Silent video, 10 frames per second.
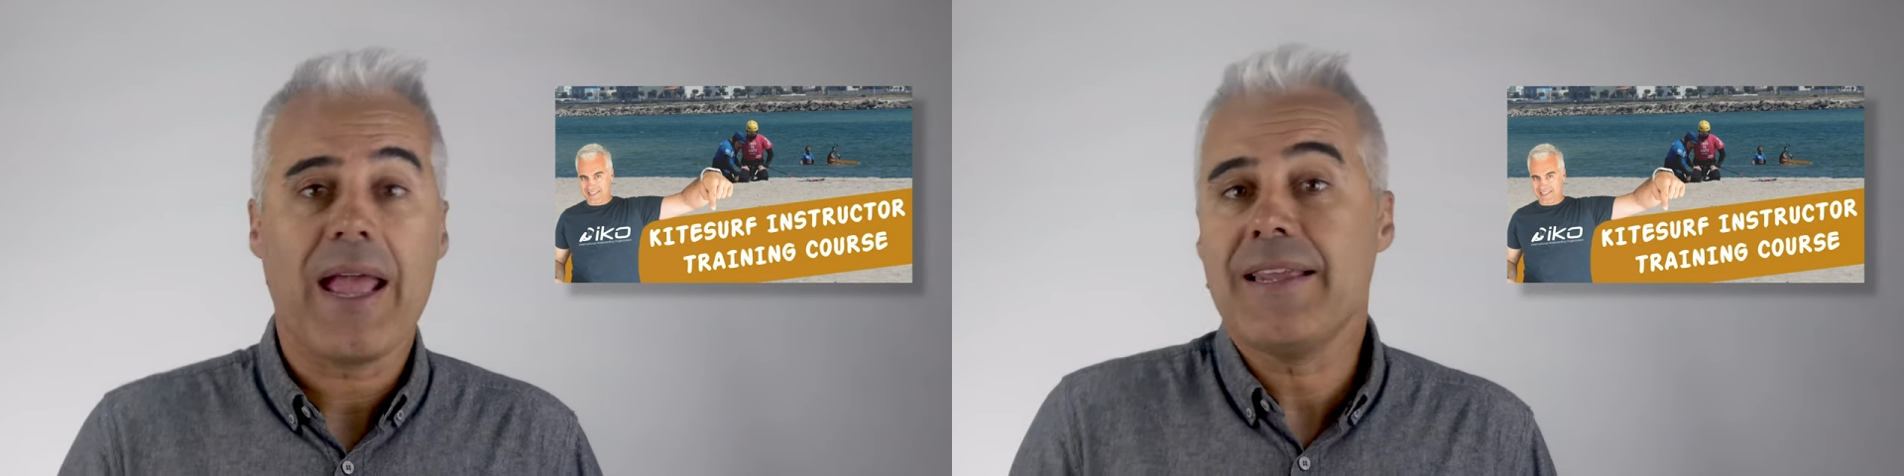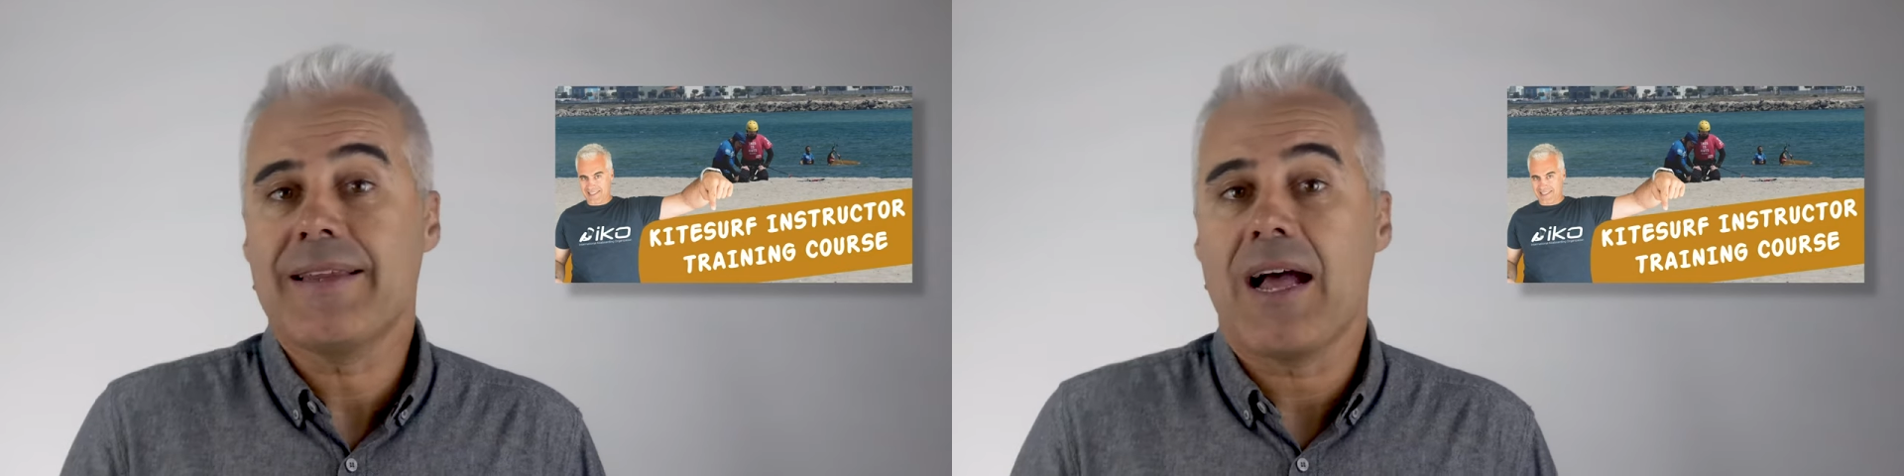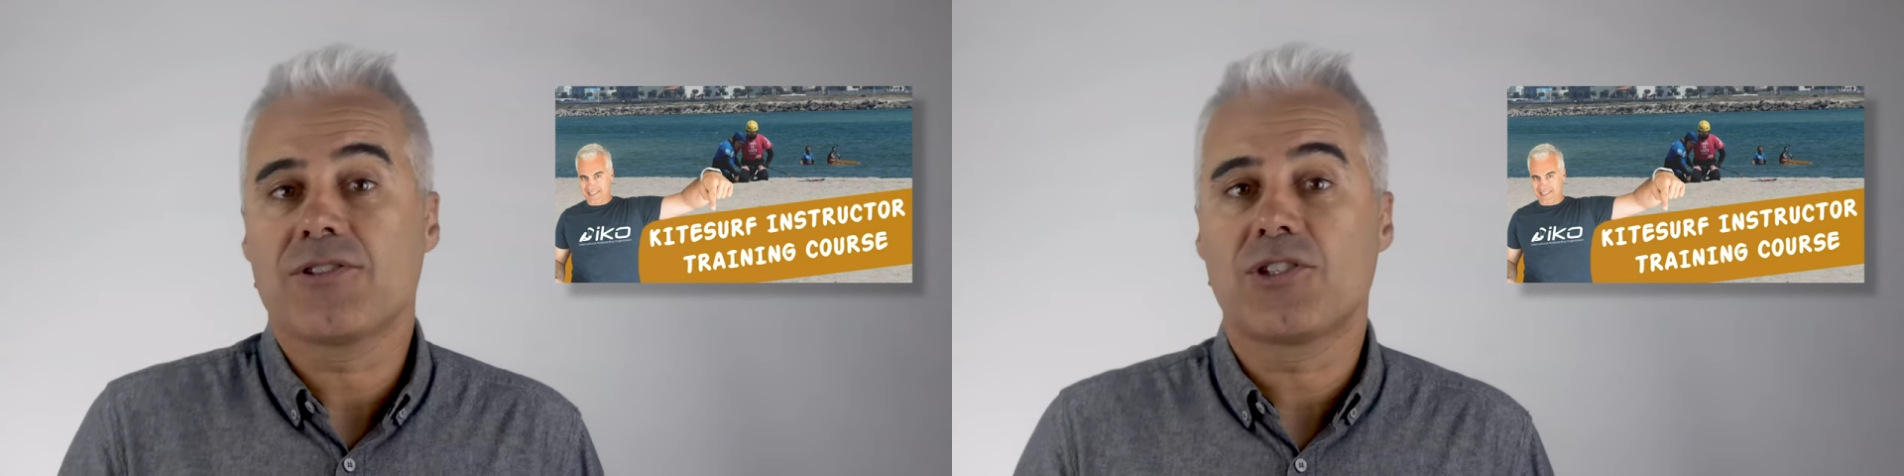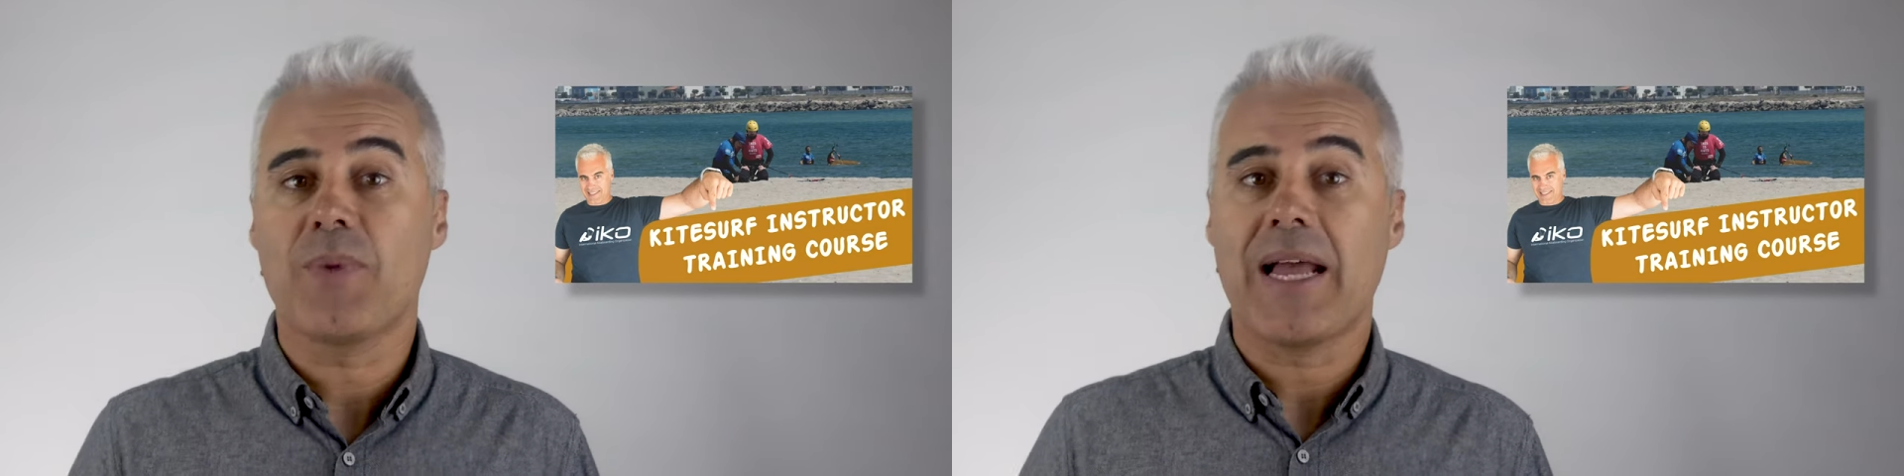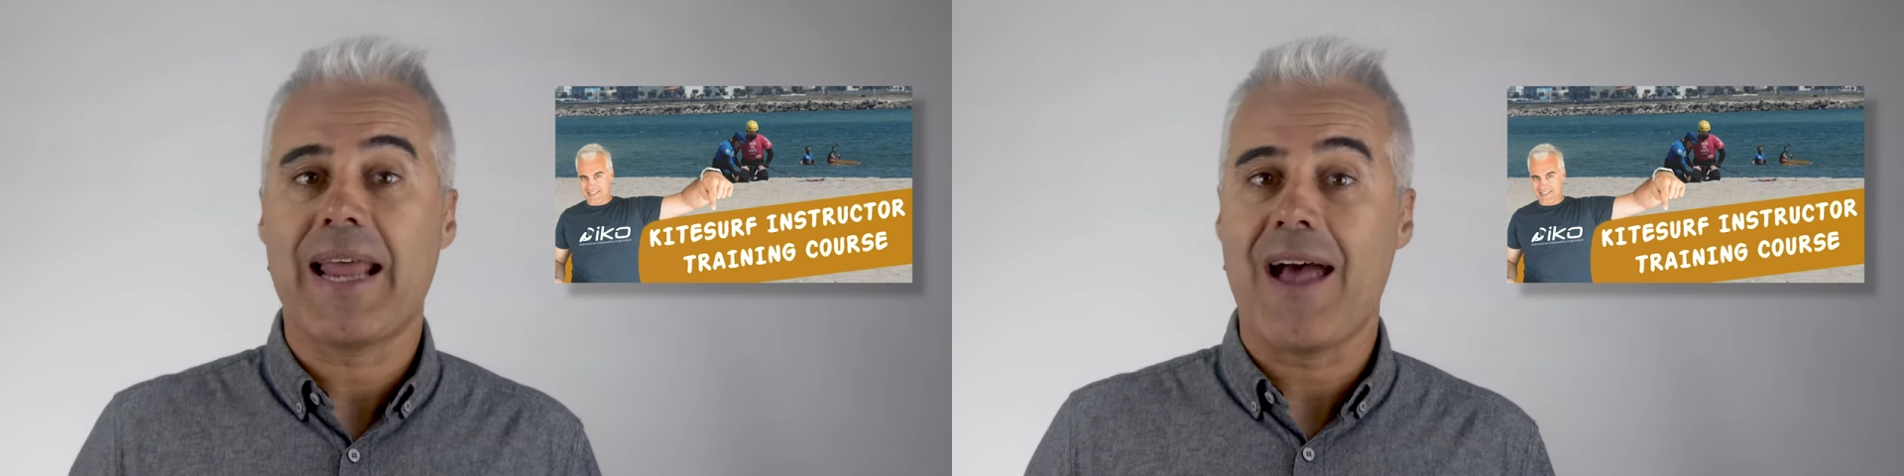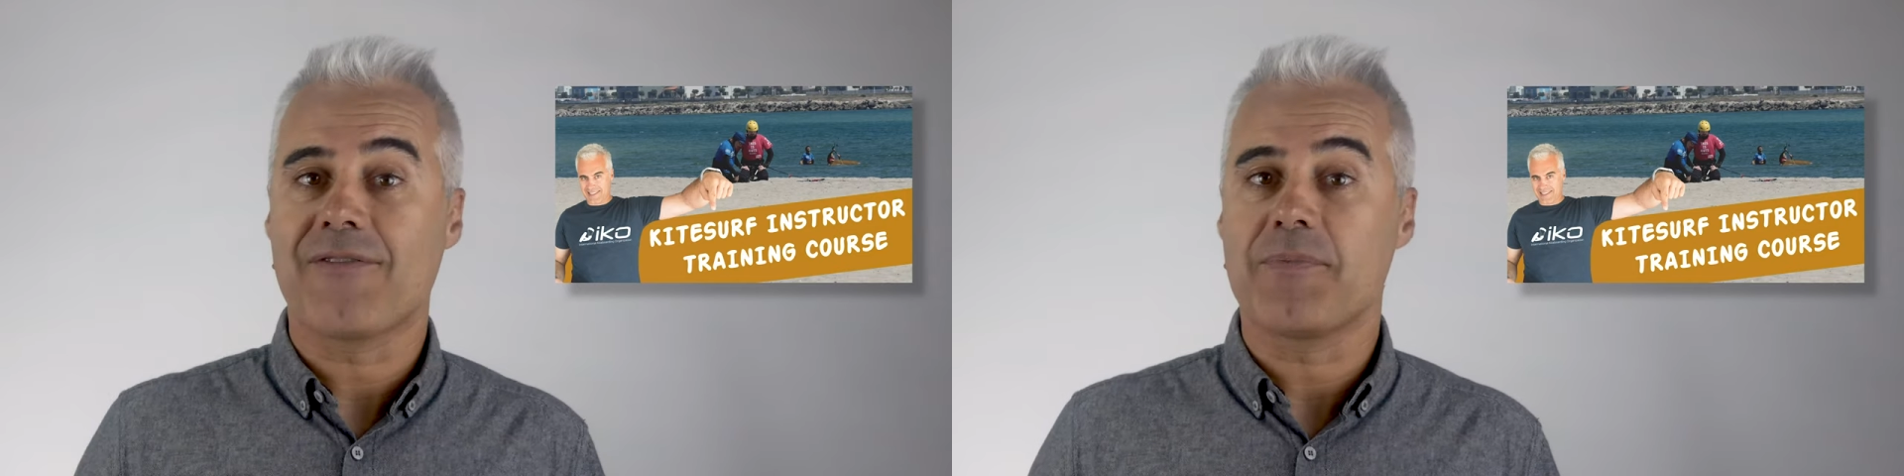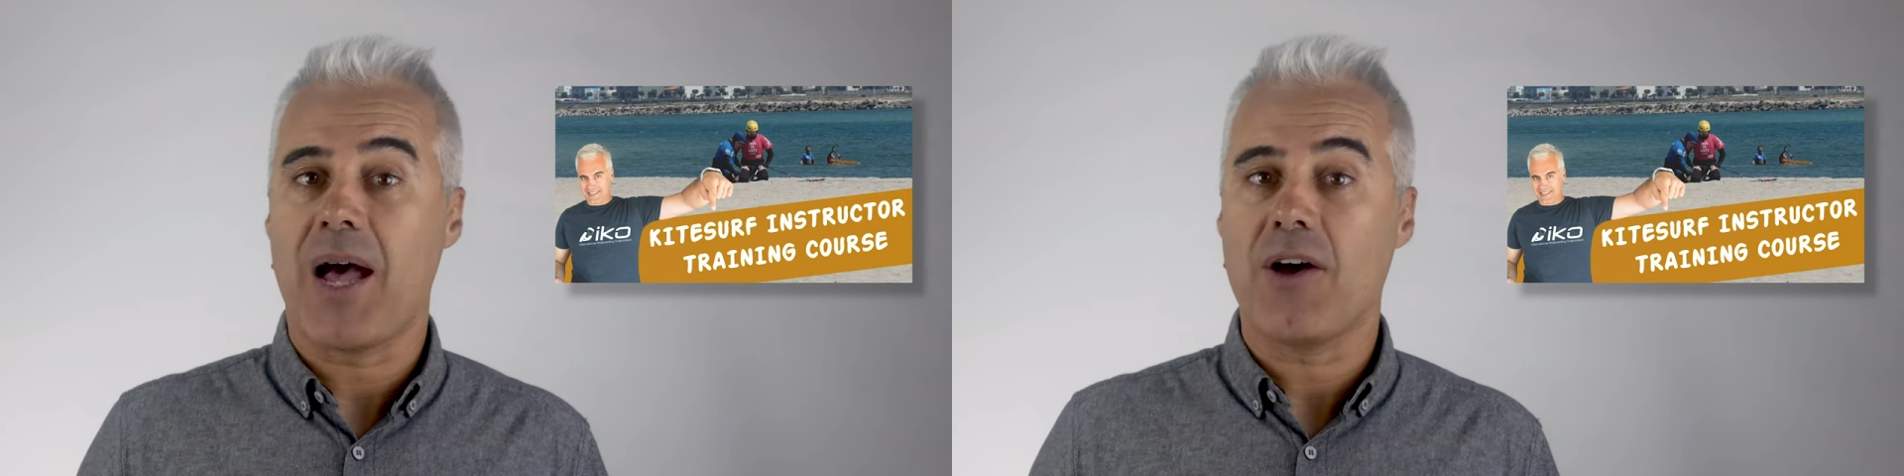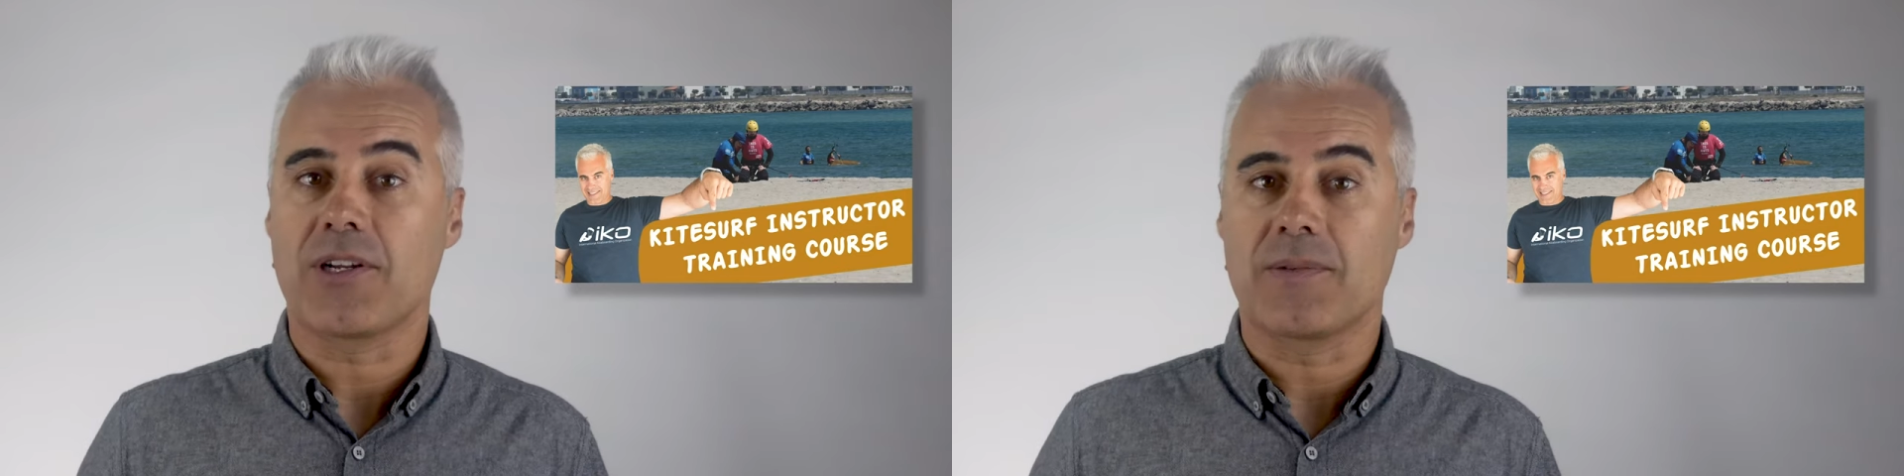any doubts you might have
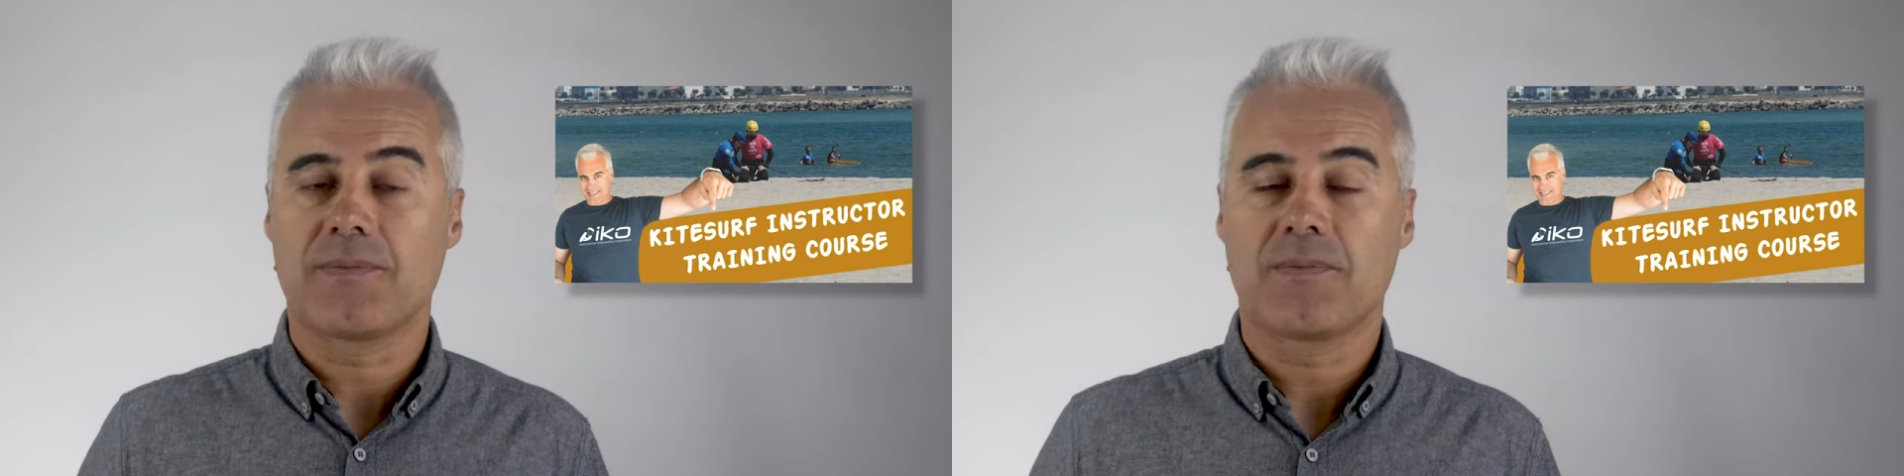about it.